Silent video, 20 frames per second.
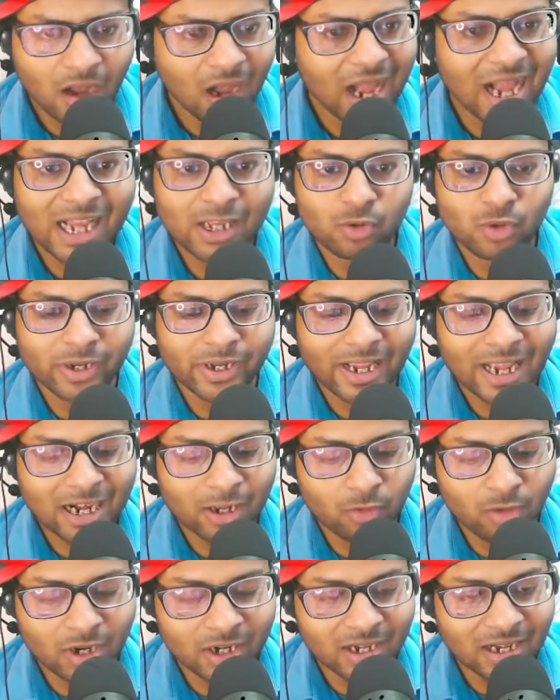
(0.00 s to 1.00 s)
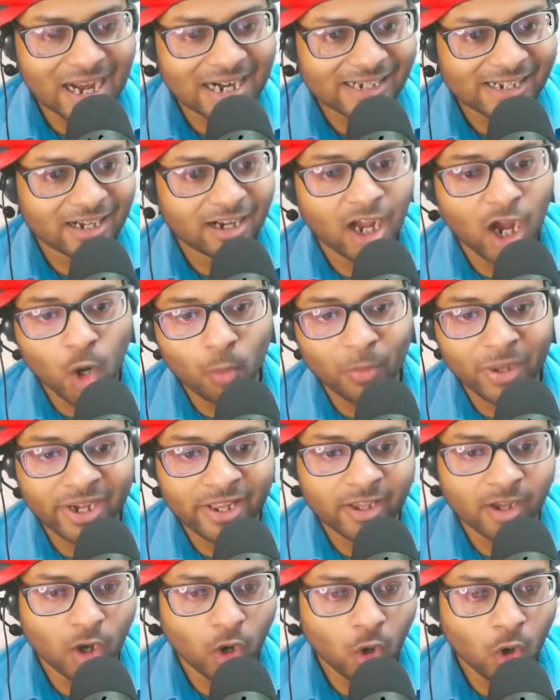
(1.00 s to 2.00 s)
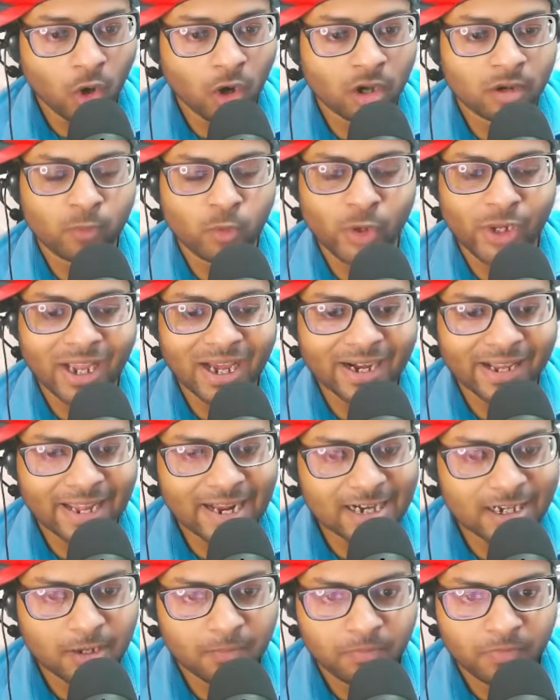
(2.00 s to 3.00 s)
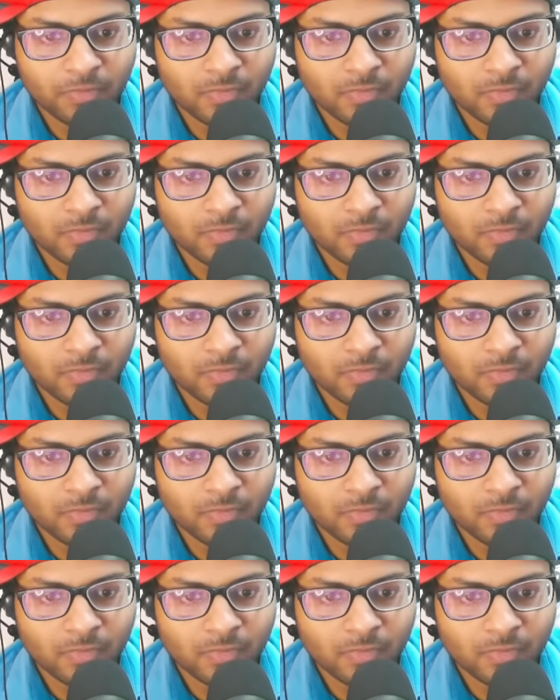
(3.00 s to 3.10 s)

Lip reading: I will calculate later how many orb we can get.